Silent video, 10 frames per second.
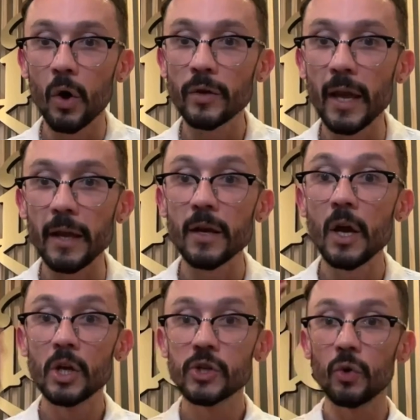Okay,
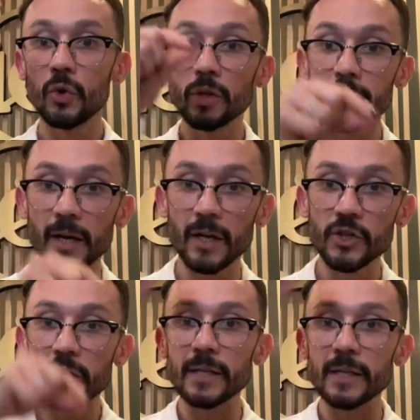so Los
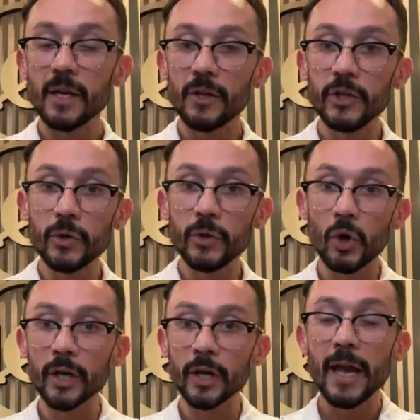Angeles, New
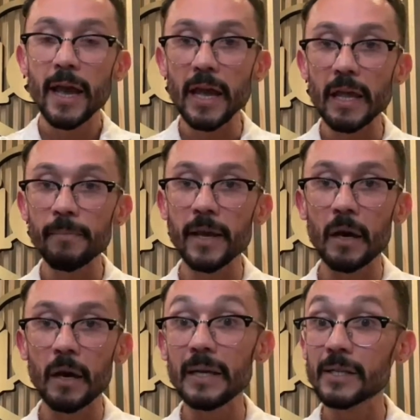York, and
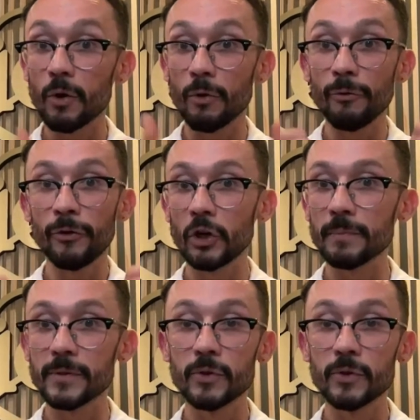Miami is confirmed.